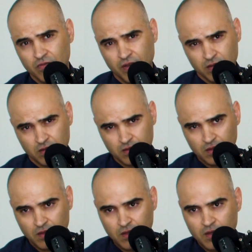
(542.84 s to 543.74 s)
events
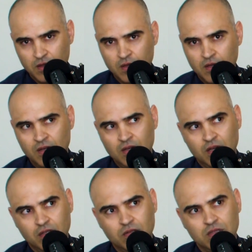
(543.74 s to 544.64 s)

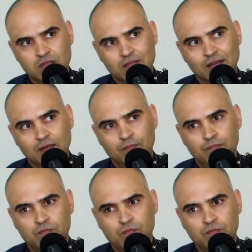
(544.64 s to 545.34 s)
and you see that